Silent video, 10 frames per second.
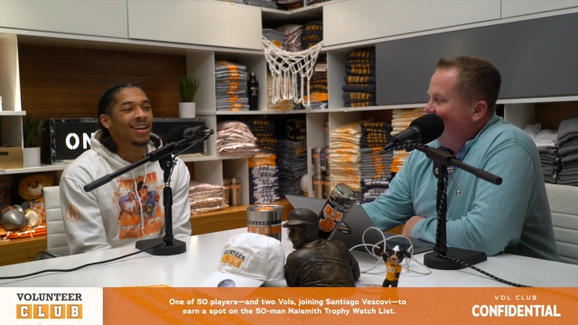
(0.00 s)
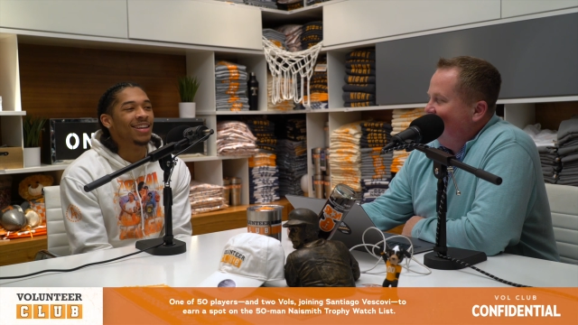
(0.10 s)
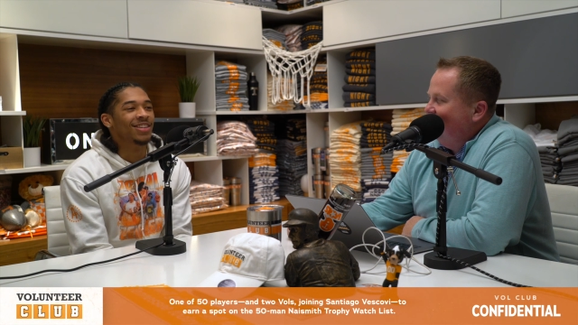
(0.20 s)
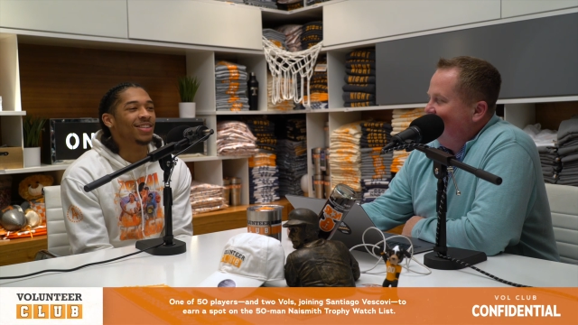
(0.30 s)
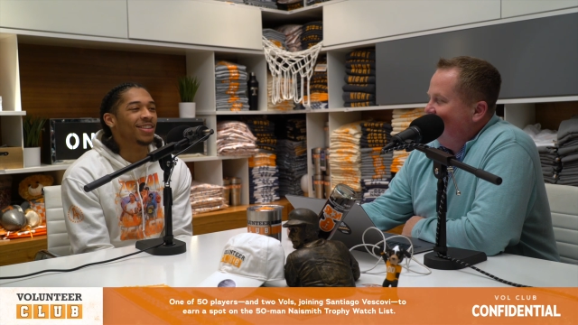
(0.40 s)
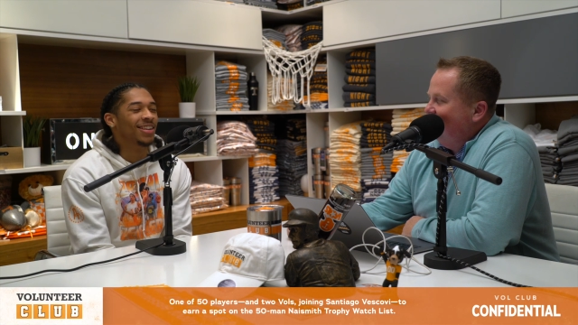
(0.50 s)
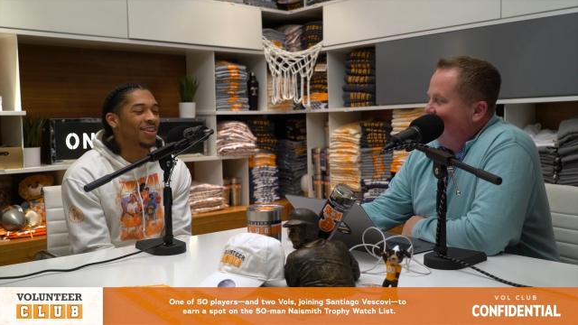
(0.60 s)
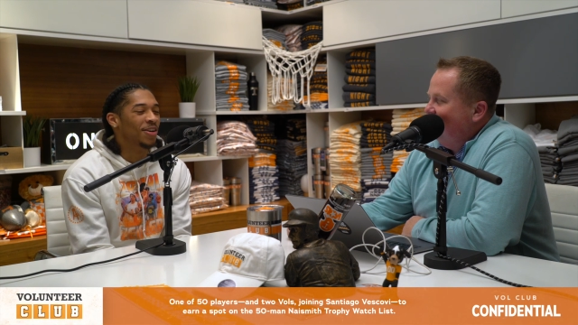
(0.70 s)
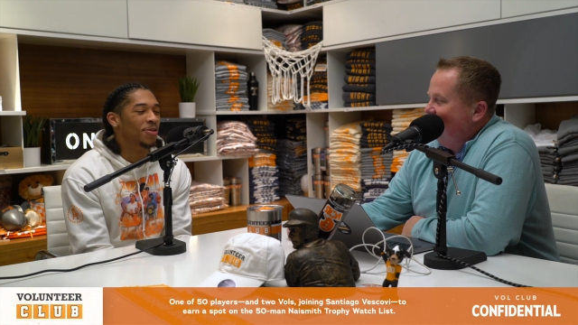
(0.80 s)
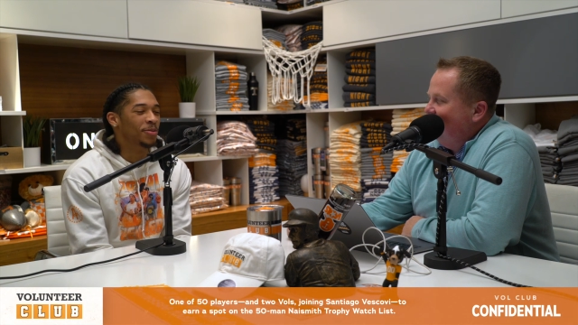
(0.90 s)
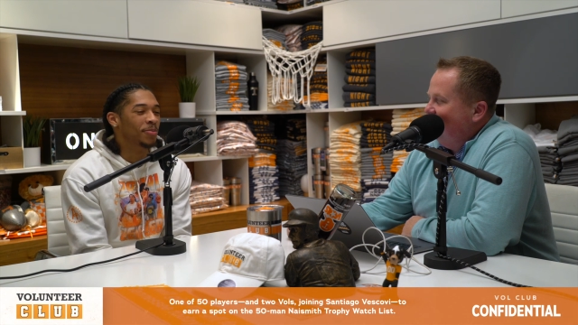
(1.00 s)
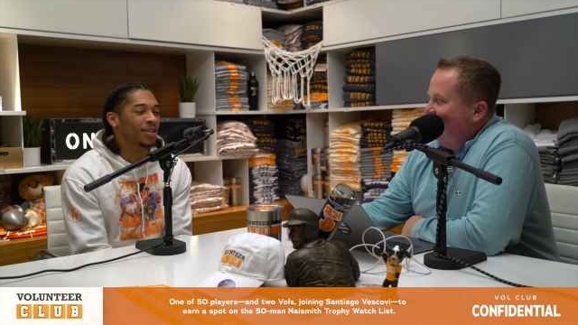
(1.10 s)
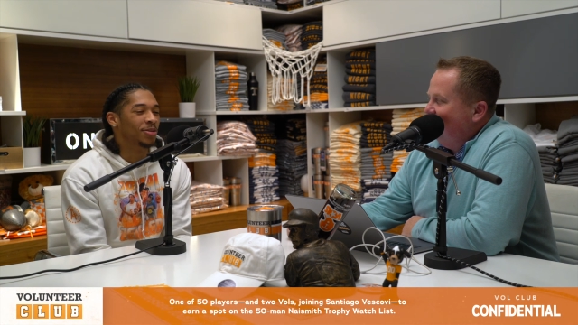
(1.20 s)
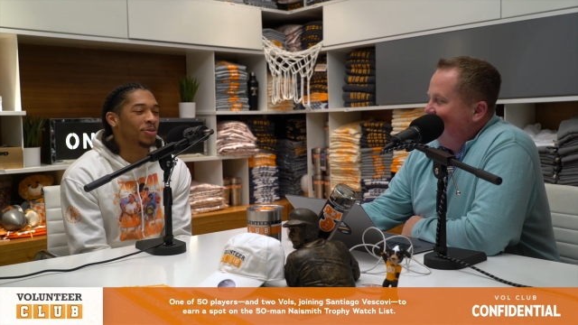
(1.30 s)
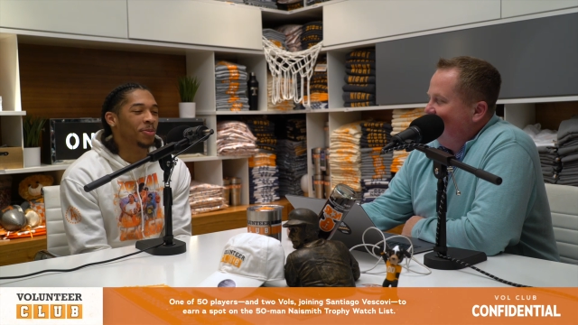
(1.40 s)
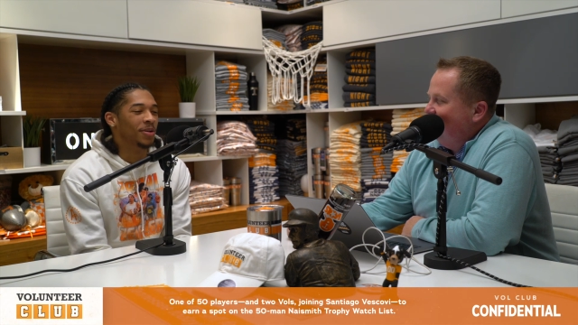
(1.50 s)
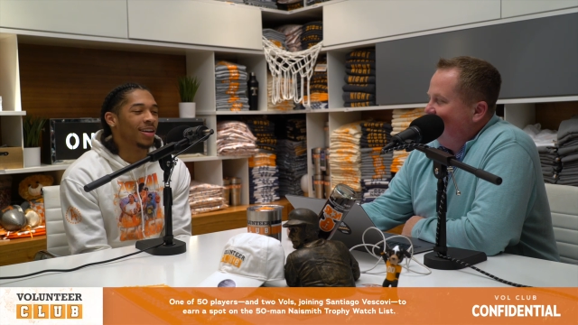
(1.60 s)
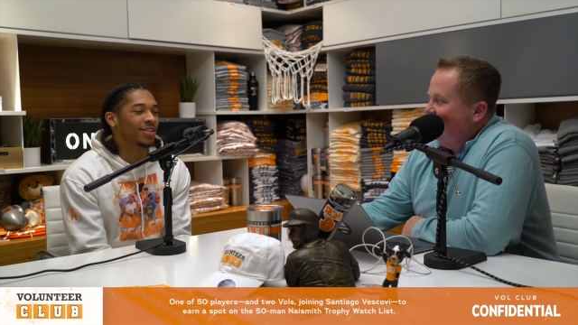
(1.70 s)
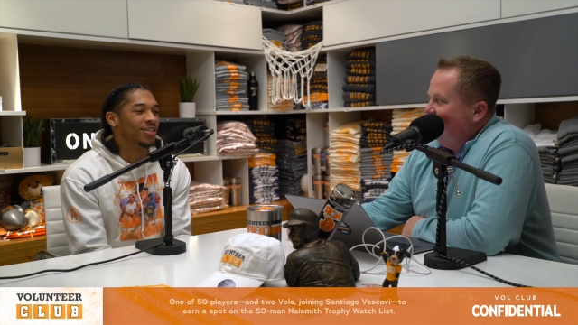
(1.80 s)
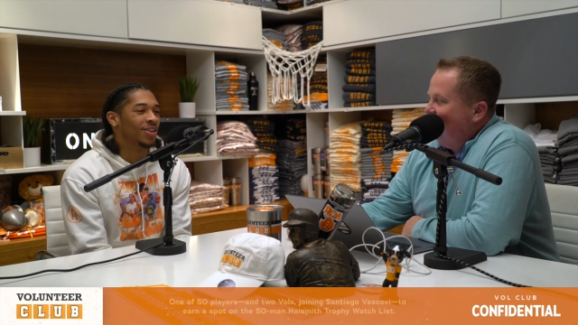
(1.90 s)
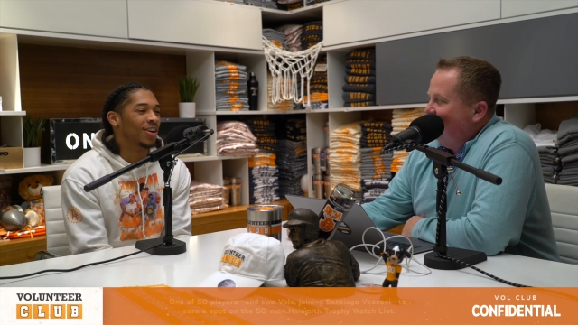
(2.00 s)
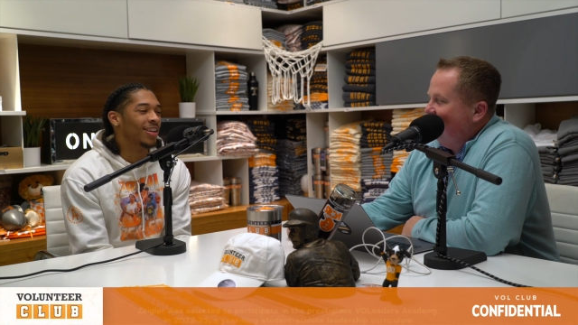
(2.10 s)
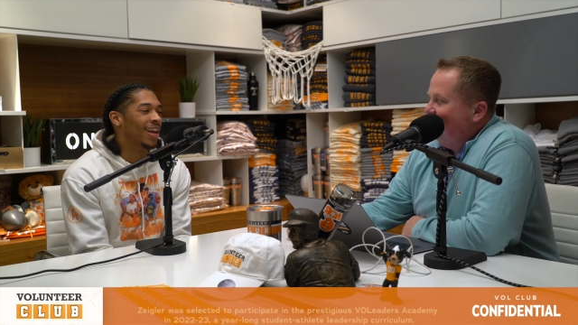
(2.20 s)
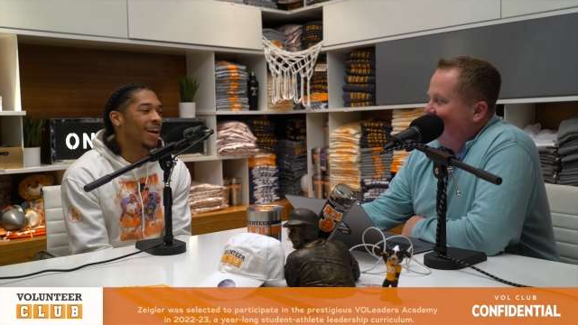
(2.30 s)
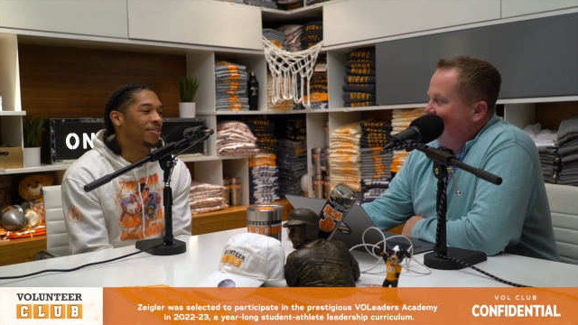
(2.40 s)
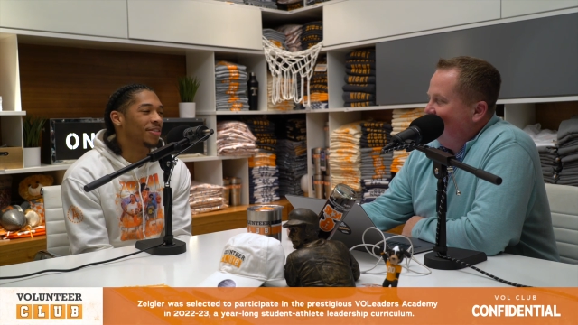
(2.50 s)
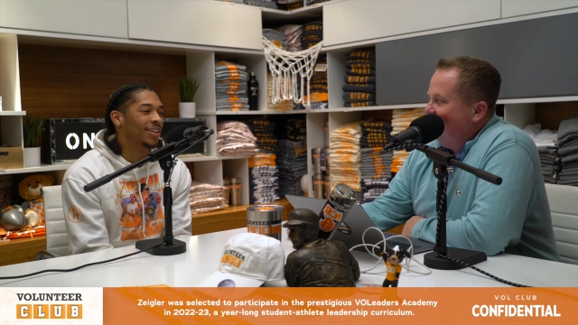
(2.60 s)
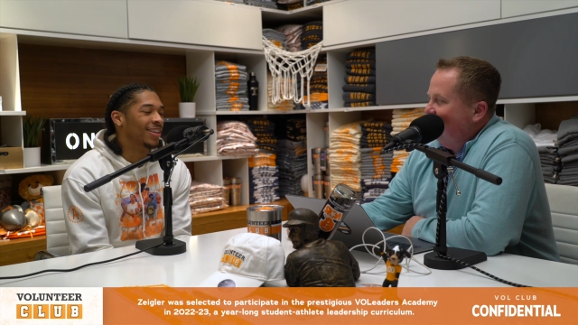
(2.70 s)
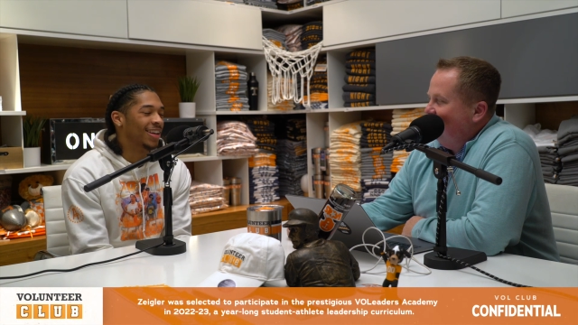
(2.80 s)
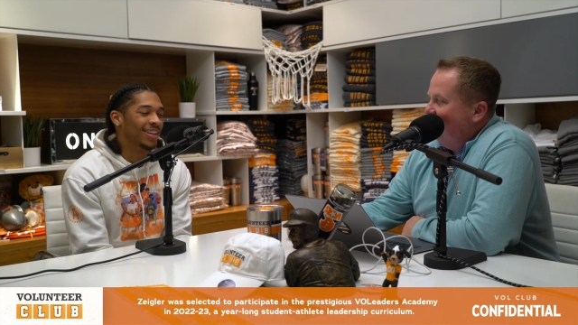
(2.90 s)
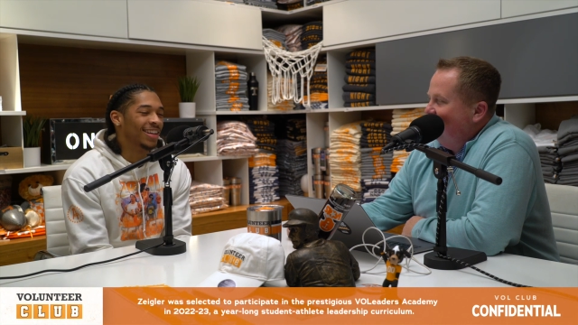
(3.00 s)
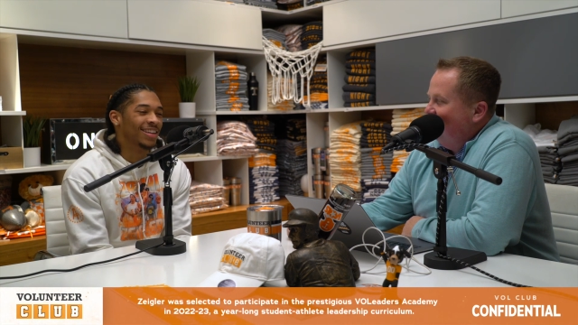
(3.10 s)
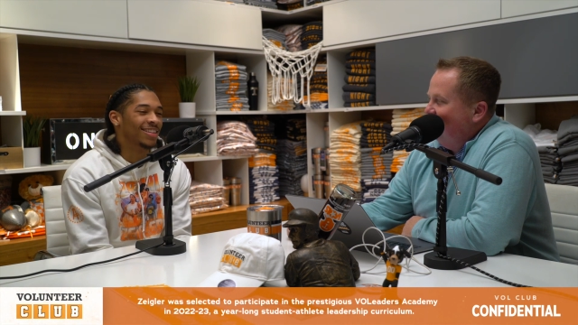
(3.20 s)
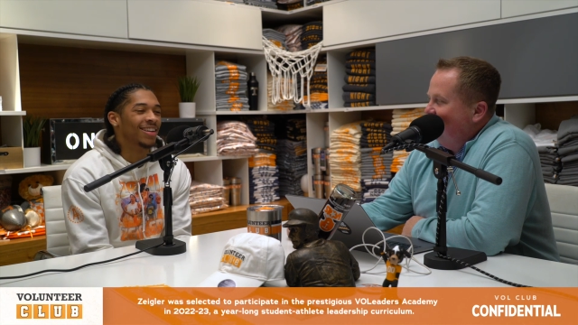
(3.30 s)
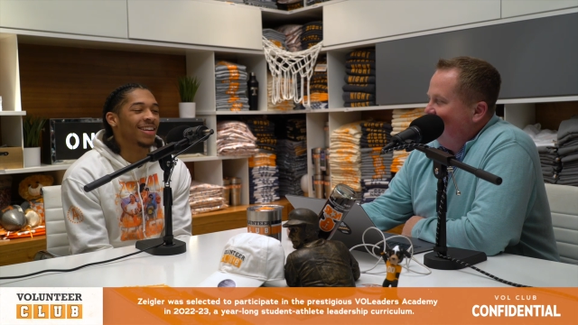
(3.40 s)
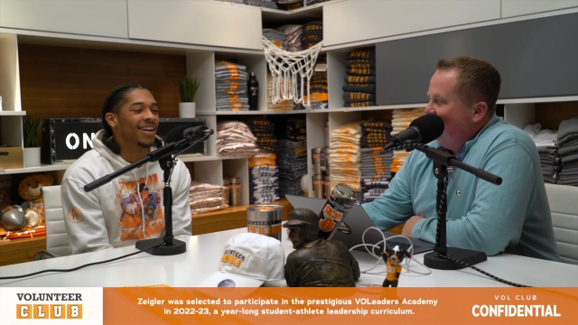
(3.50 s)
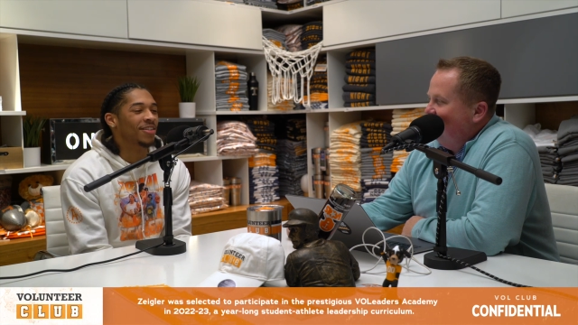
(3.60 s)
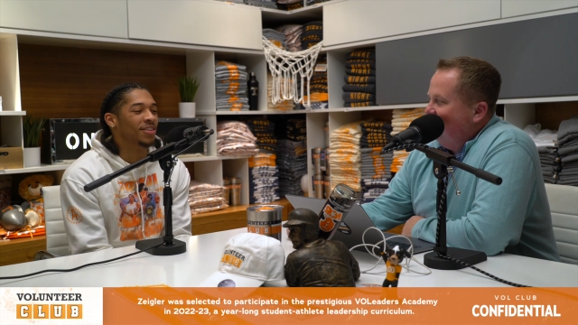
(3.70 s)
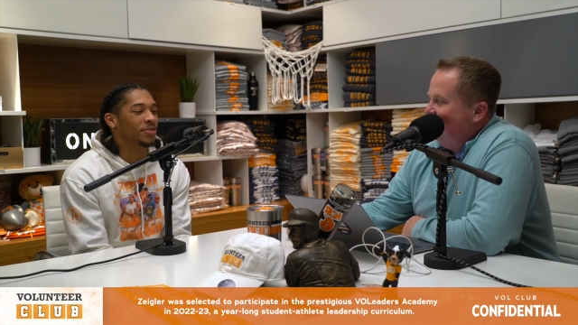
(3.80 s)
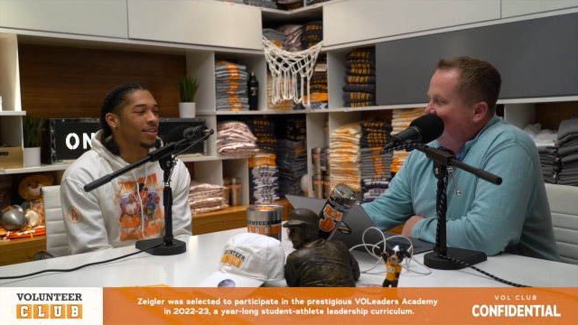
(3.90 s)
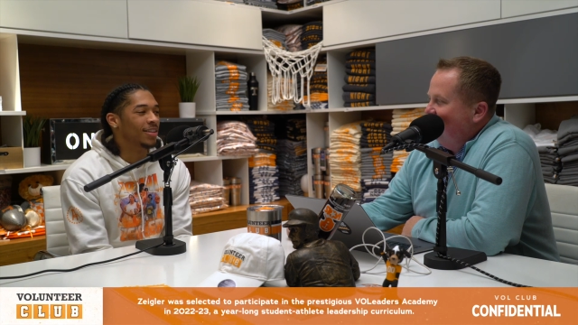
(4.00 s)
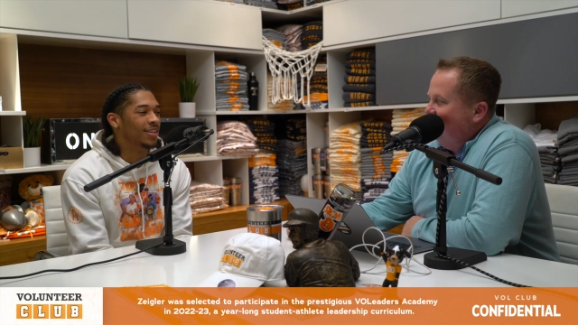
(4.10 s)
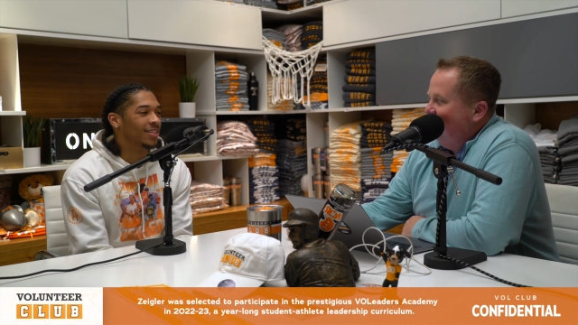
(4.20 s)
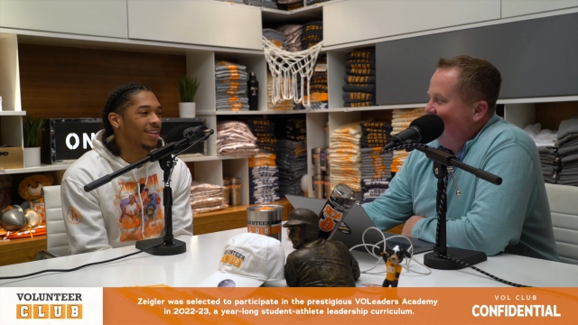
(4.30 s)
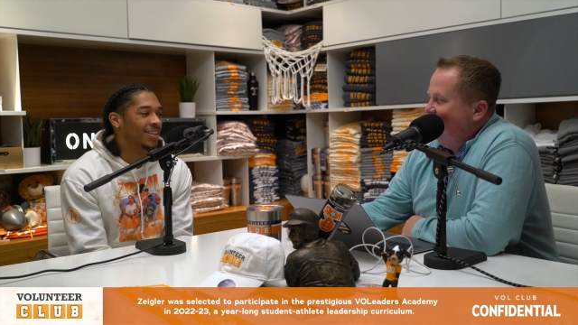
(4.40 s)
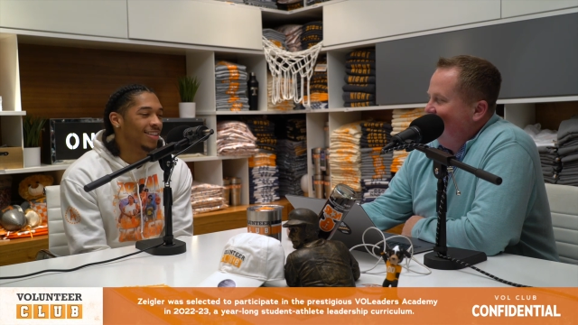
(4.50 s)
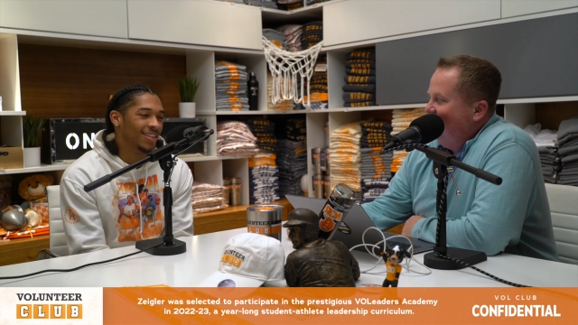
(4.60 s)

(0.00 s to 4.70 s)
Speaker 1: He just he always messes with me. I just start laughing. I think it's hilarious when he does that.